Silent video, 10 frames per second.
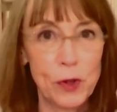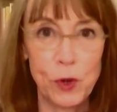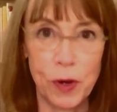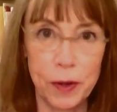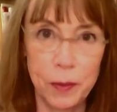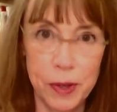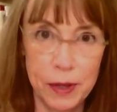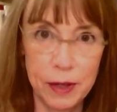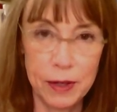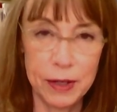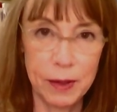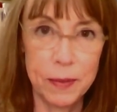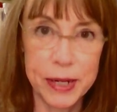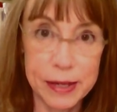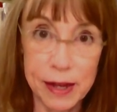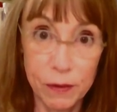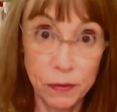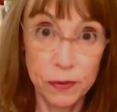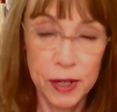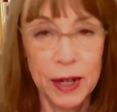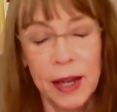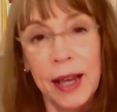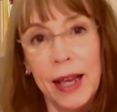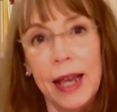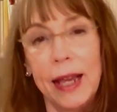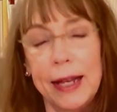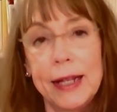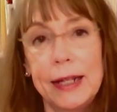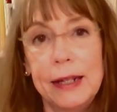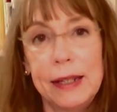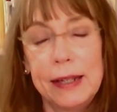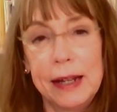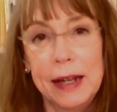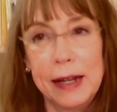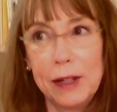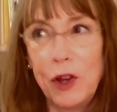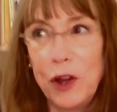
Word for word: struggle with it a little myself. And uh,